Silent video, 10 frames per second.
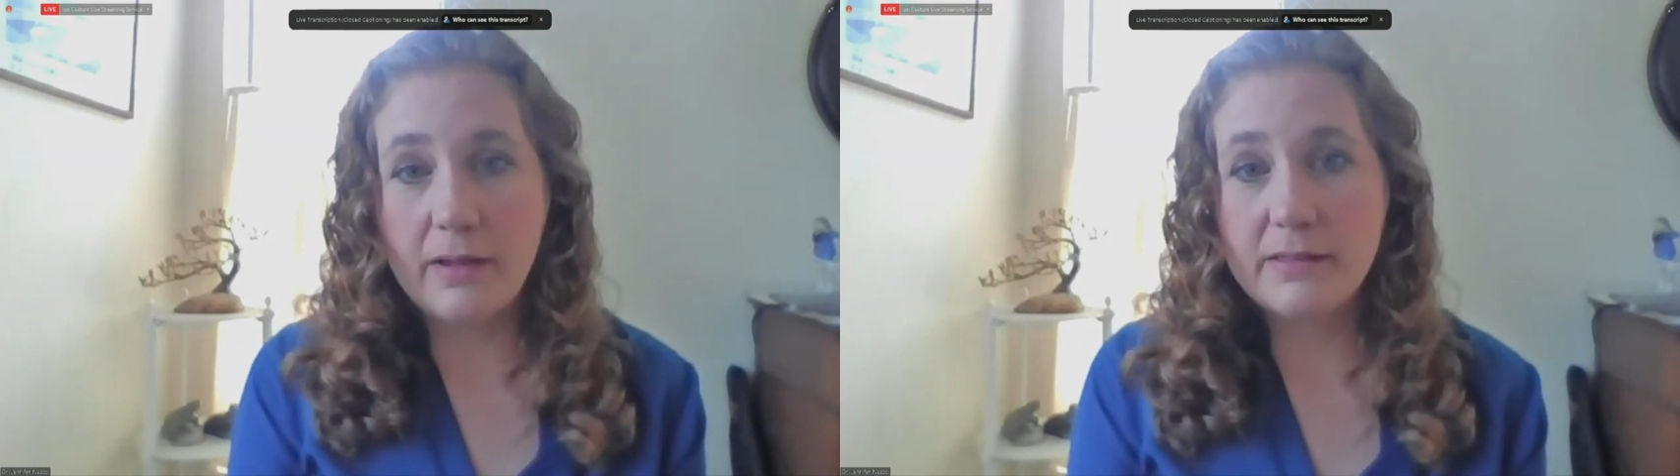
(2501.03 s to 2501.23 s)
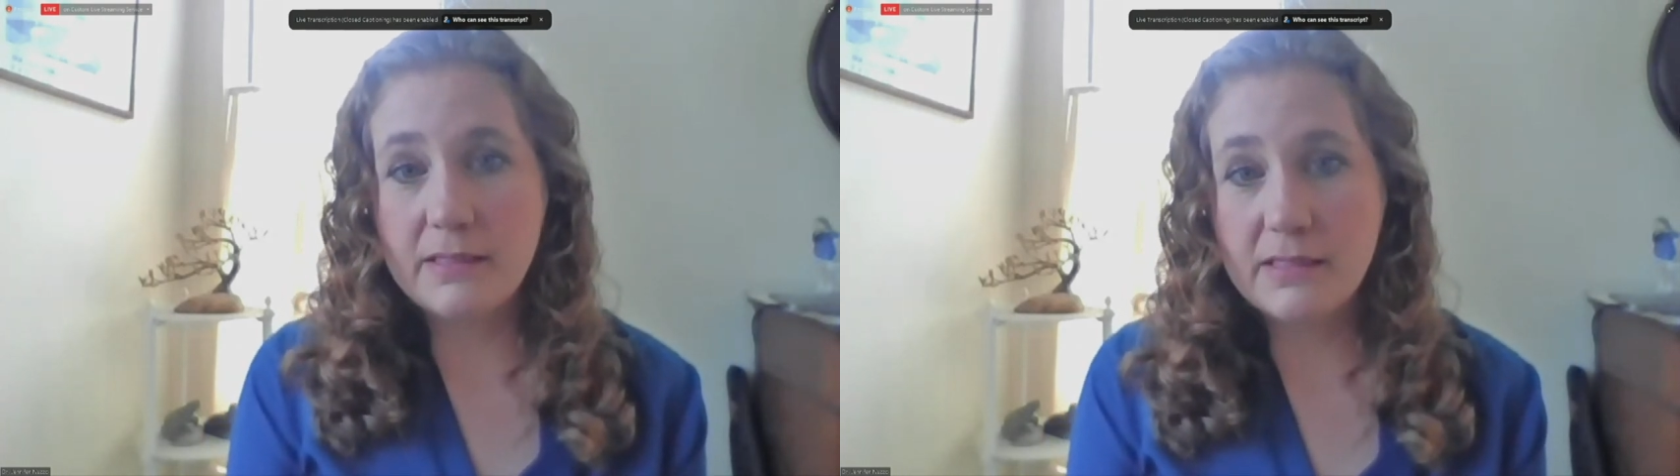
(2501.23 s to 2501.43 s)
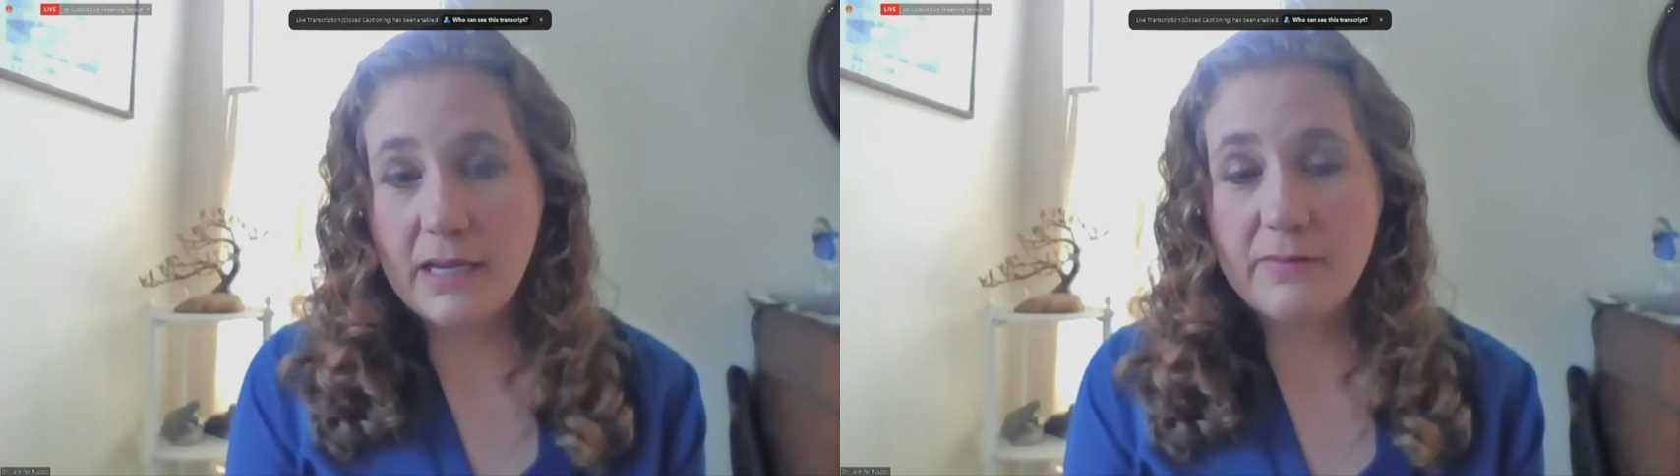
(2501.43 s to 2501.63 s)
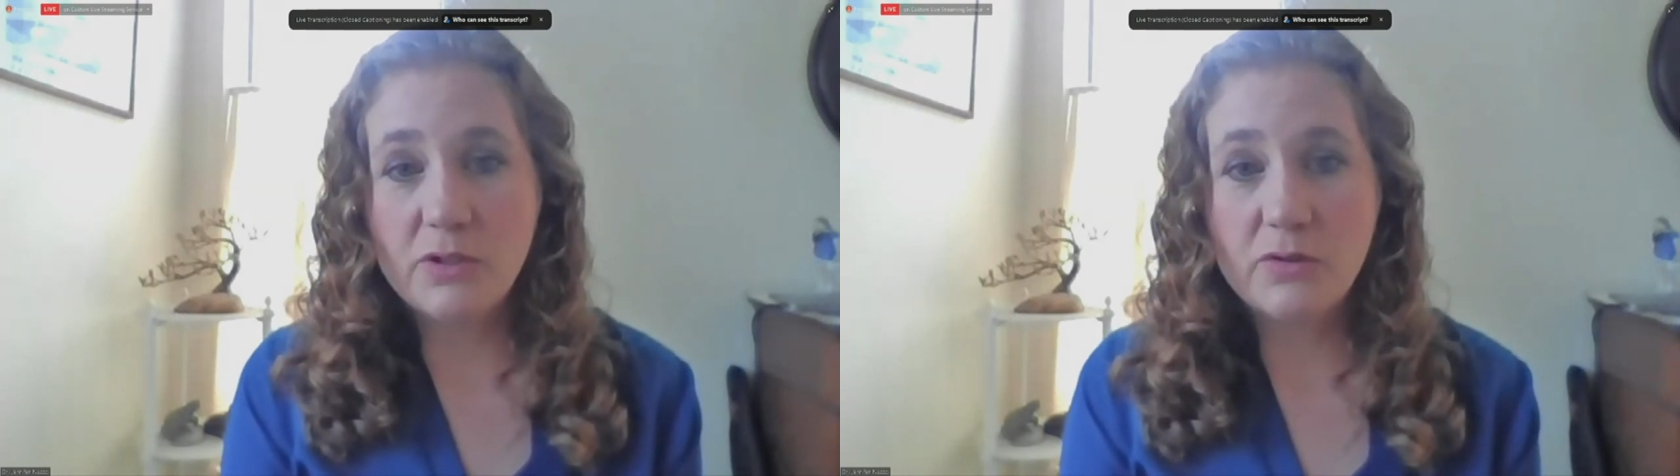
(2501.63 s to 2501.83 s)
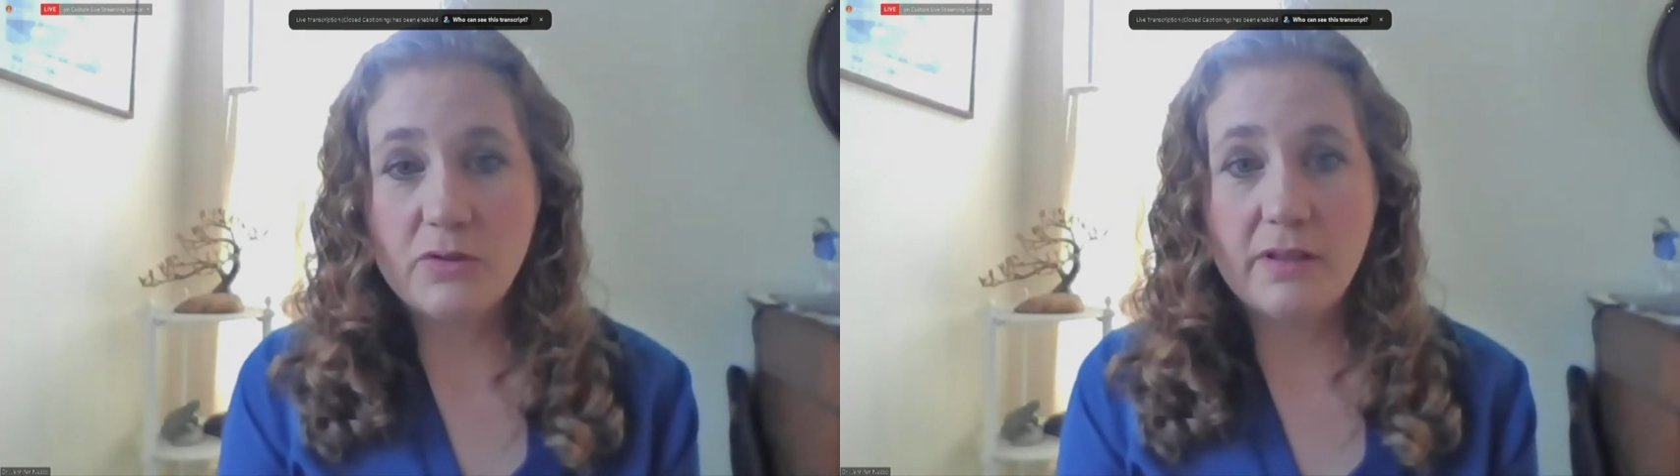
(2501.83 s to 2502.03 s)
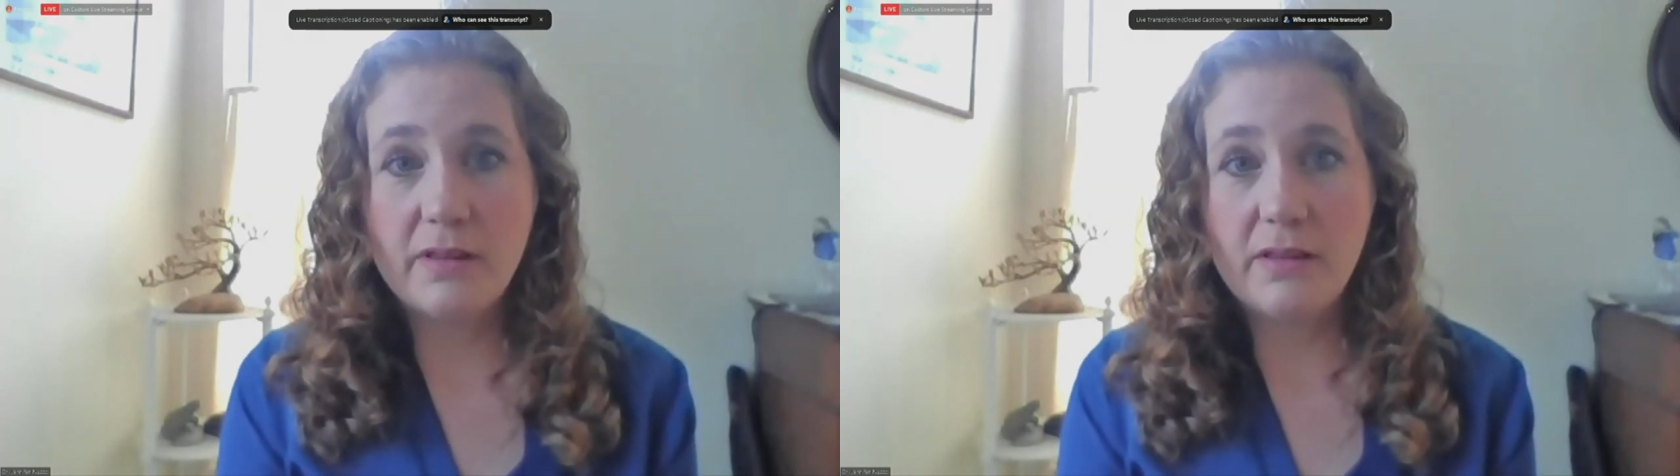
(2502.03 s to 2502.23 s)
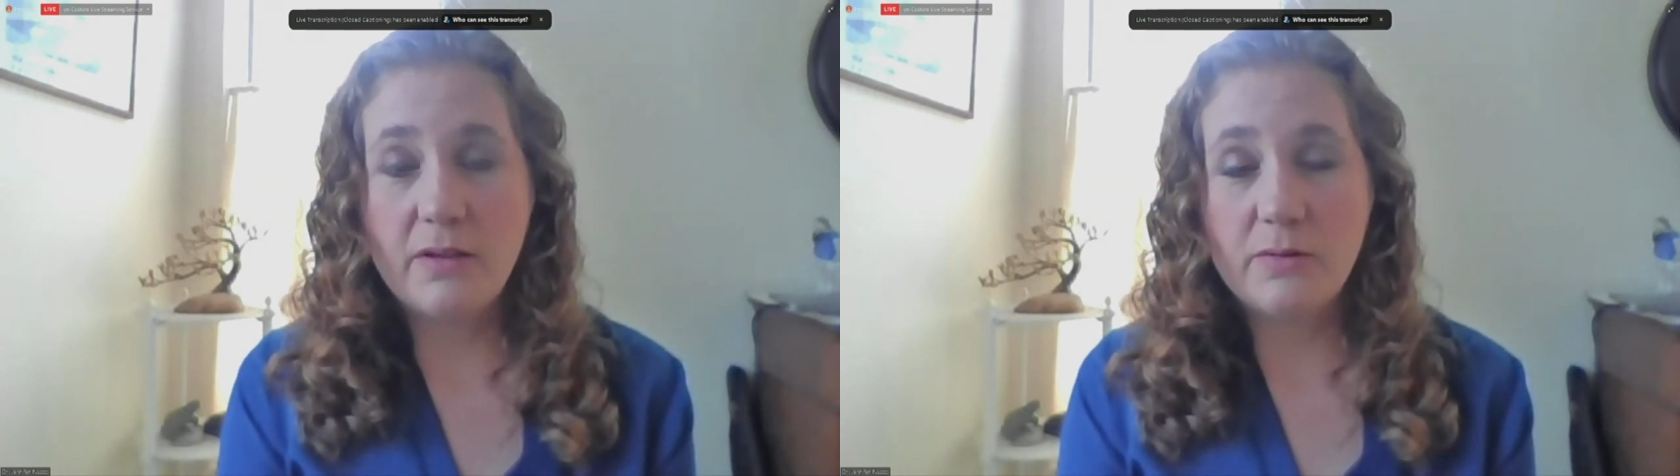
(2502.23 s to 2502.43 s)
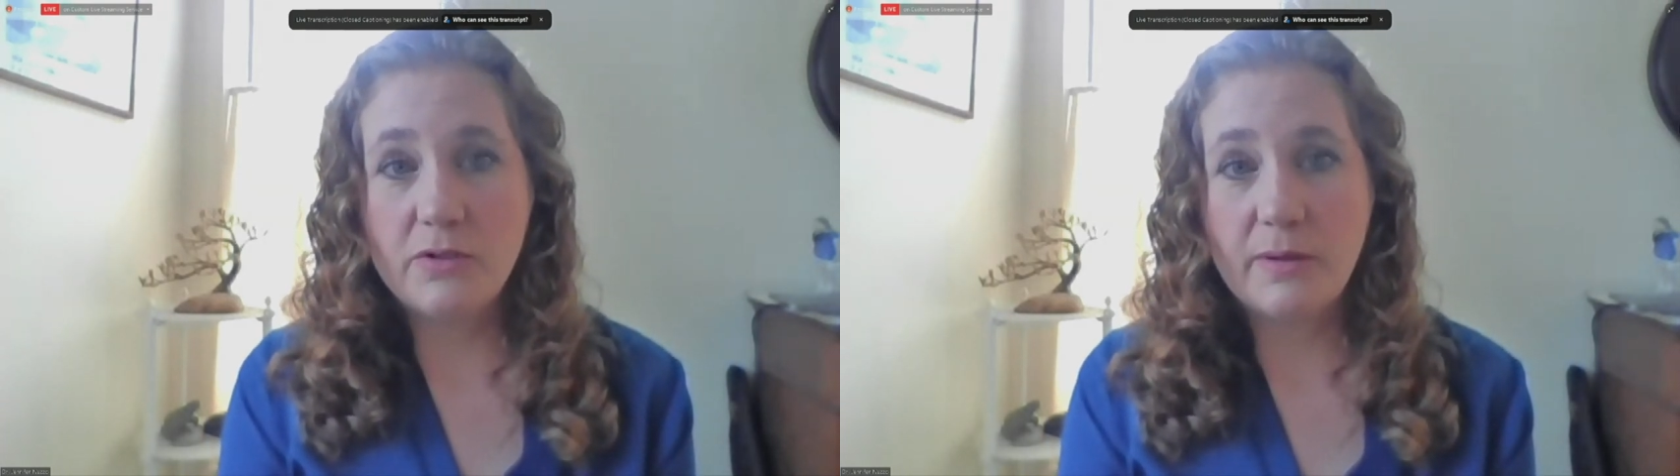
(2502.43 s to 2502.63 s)
since I have children in, in
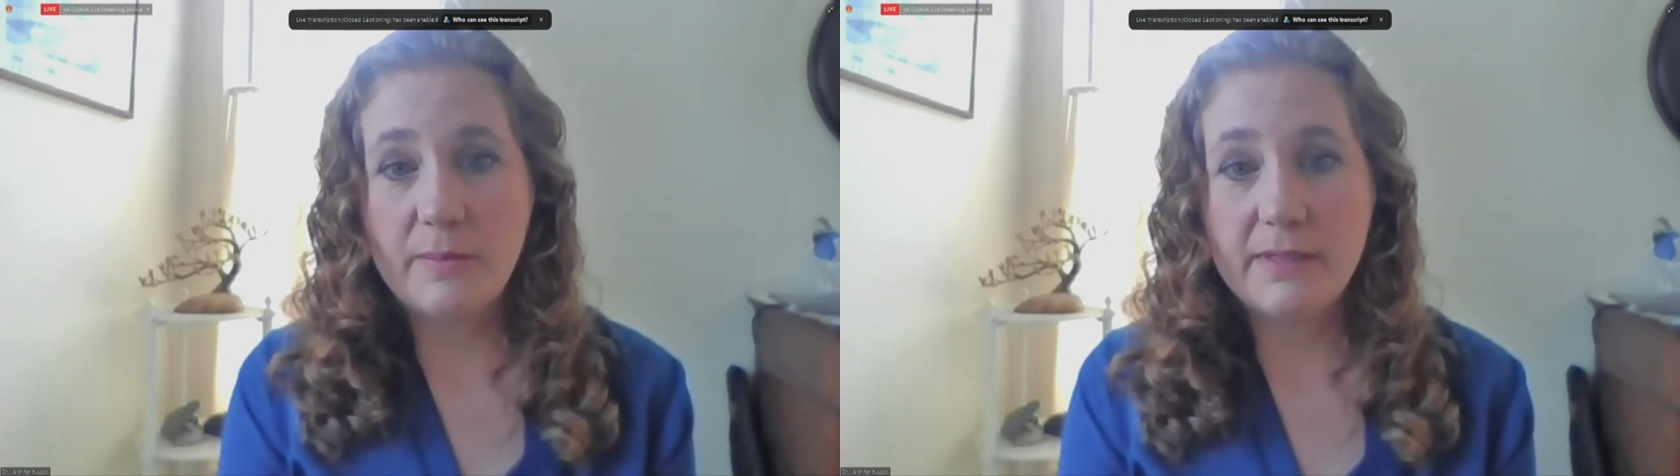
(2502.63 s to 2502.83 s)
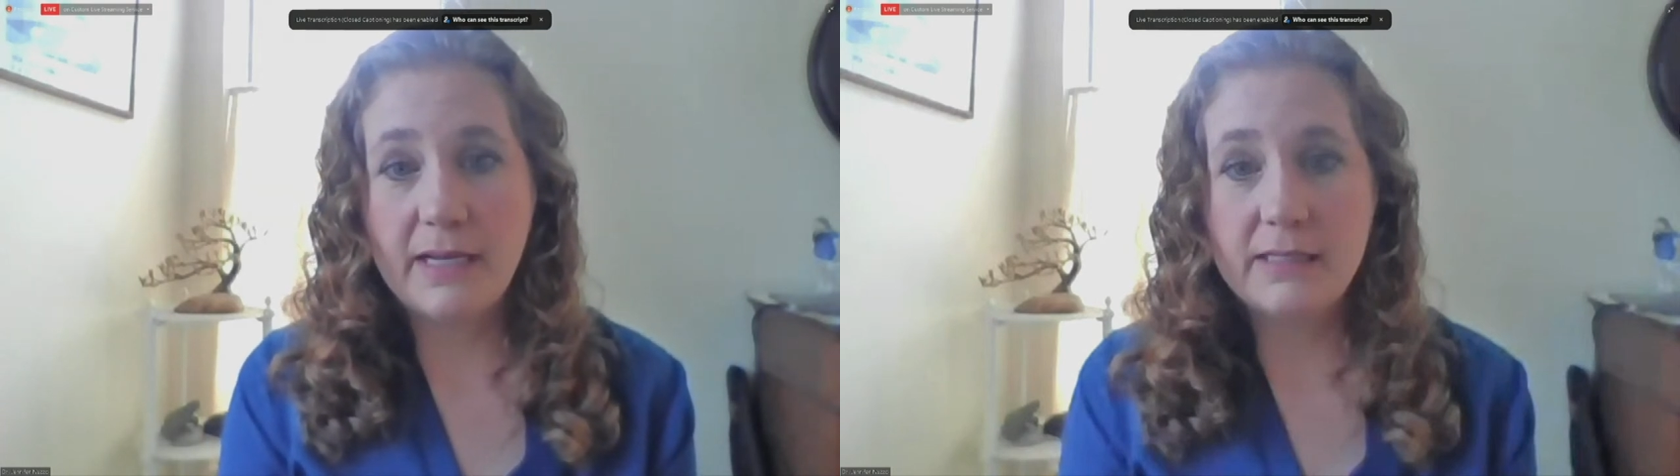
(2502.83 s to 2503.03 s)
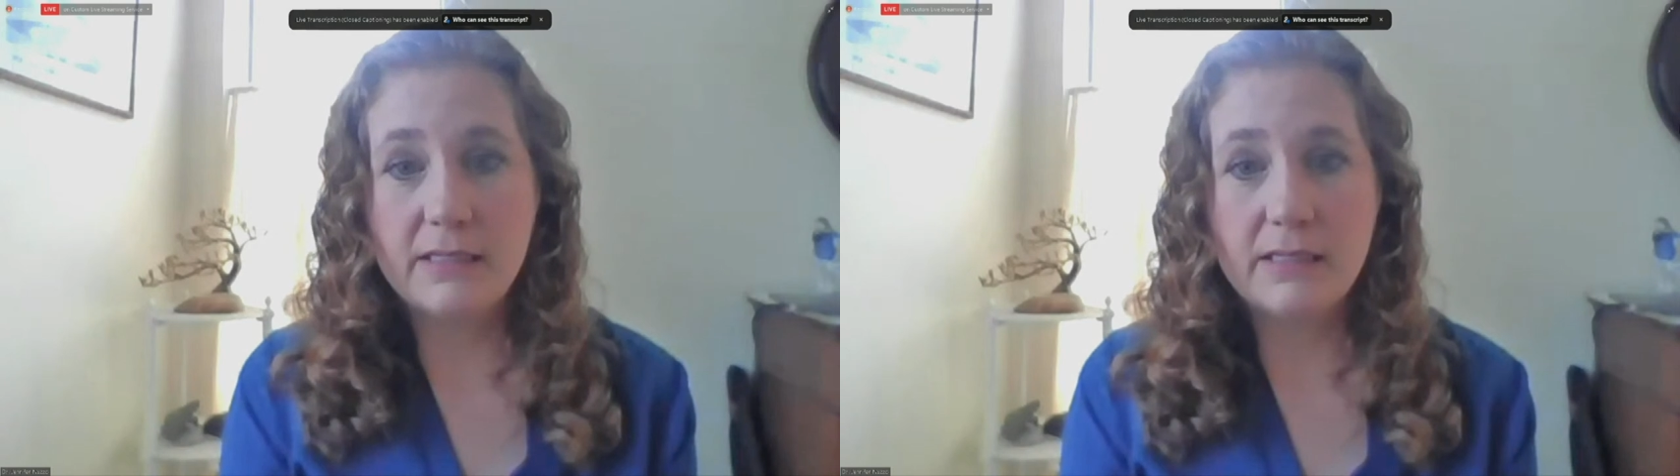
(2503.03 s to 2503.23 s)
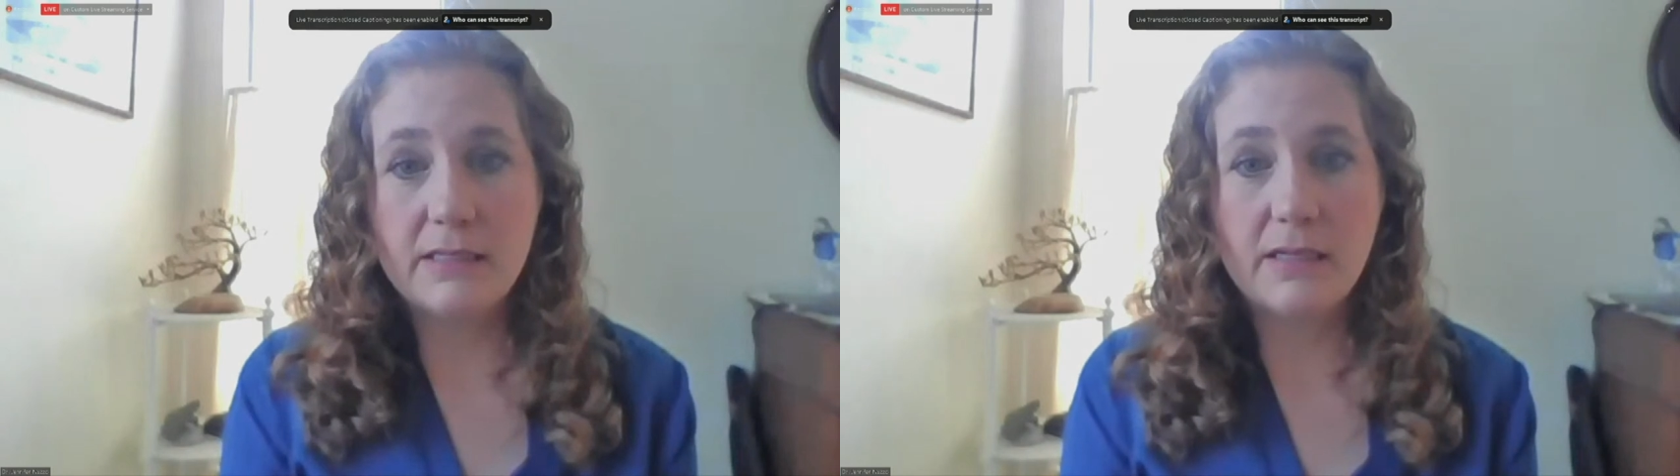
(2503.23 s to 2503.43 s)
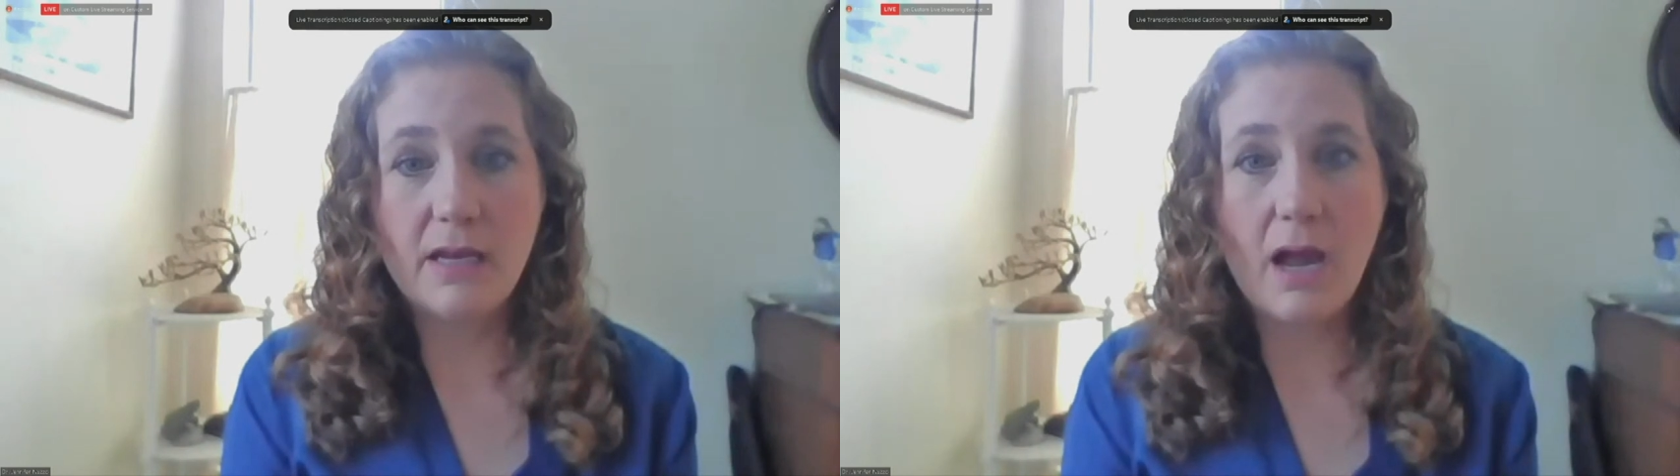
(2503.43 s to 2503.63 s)
those circumstances,